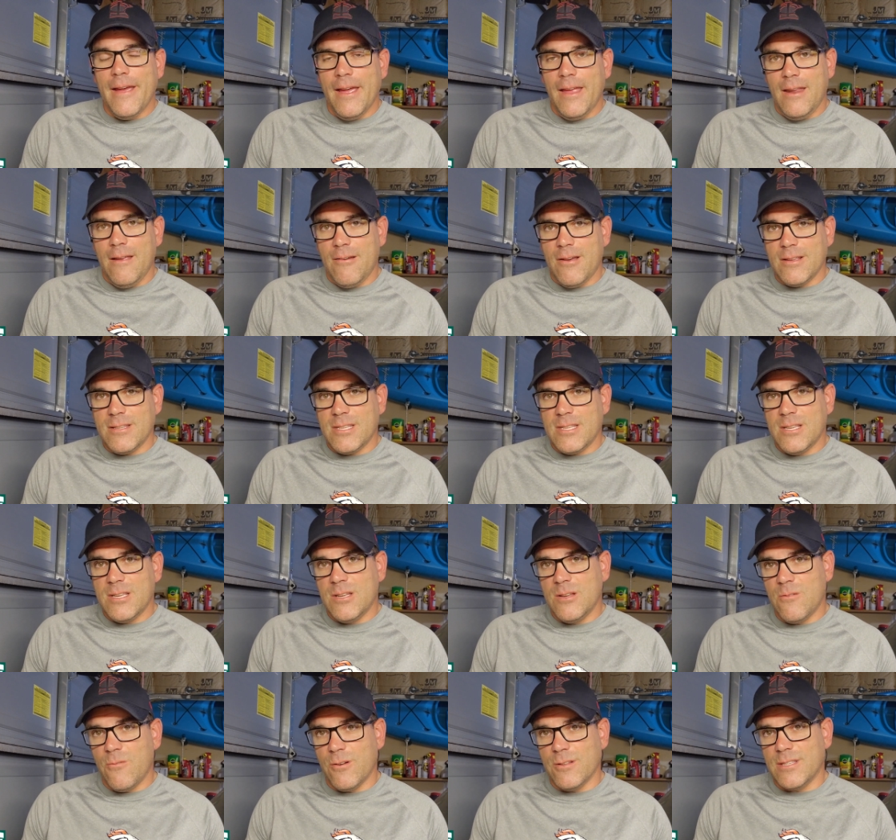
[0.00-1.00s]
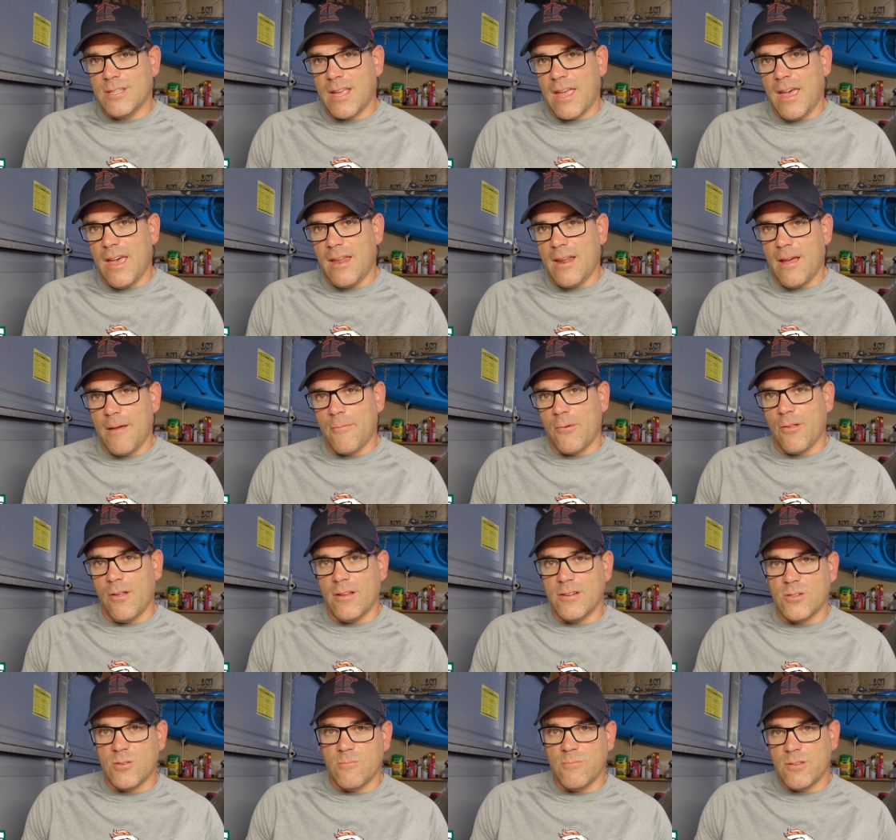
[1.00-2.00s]
anyways, once again, I'm
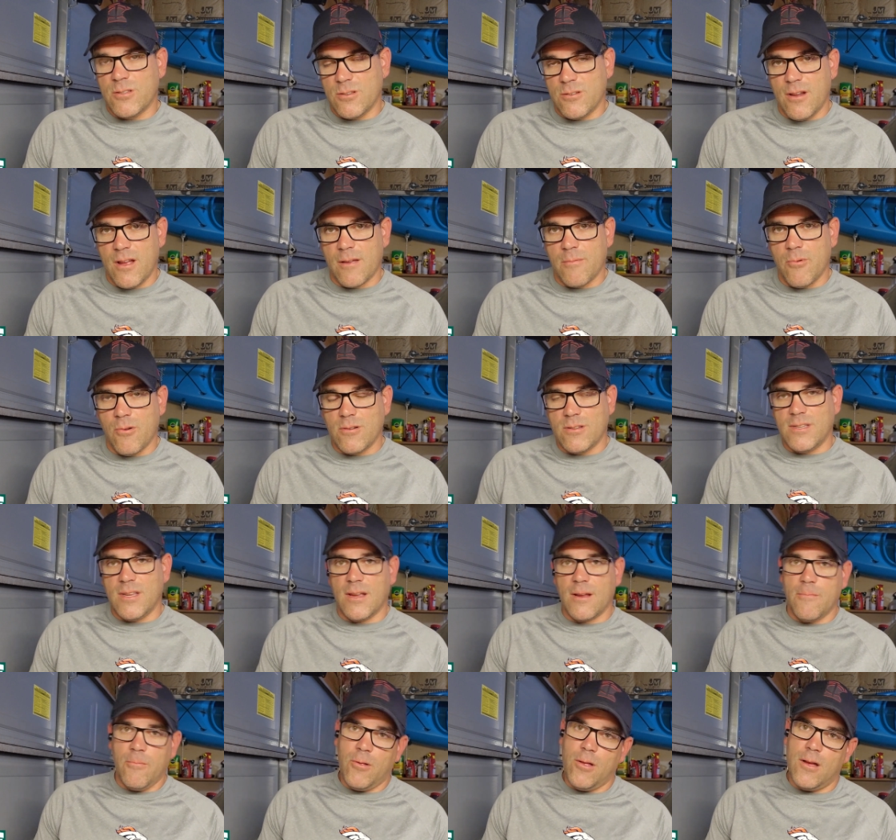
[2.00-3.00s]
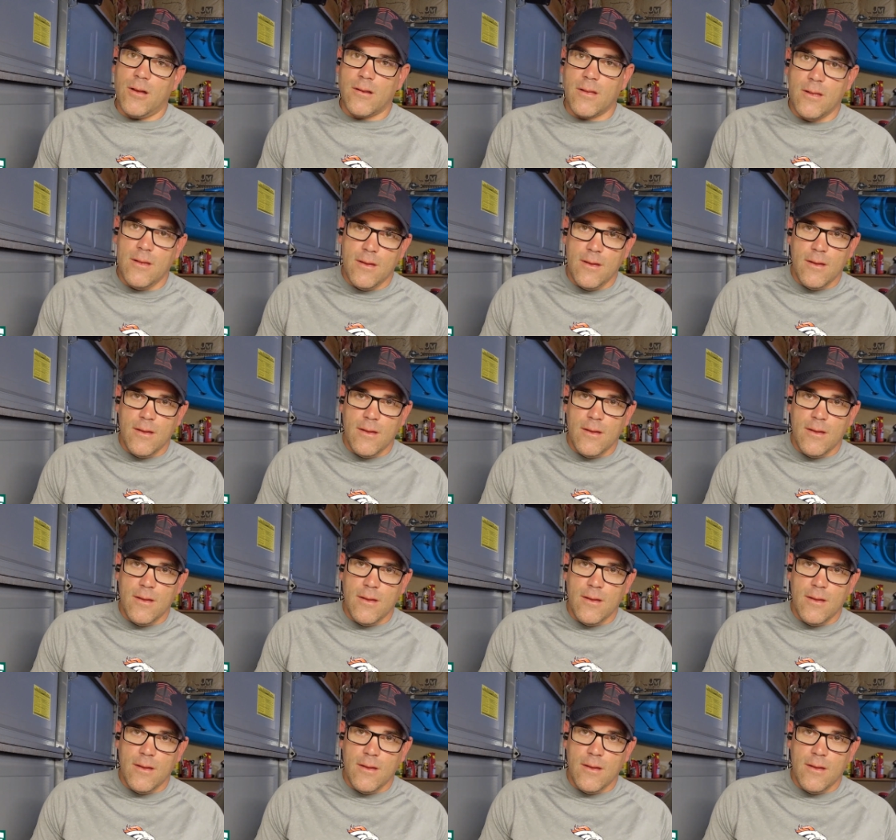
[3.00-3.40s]
Clutch from the Sodak Motorcycle Blog.